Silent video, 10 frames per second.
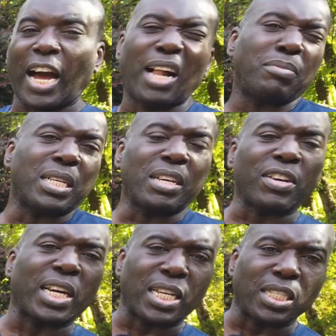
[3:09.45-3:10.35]
I'll be
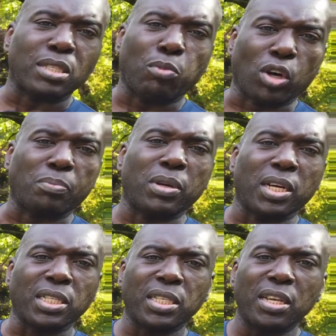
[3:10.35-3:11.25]
leaving it in Sport
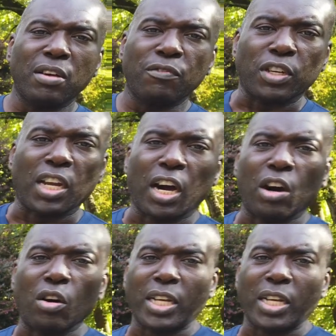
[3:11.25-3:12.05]
Plus for now.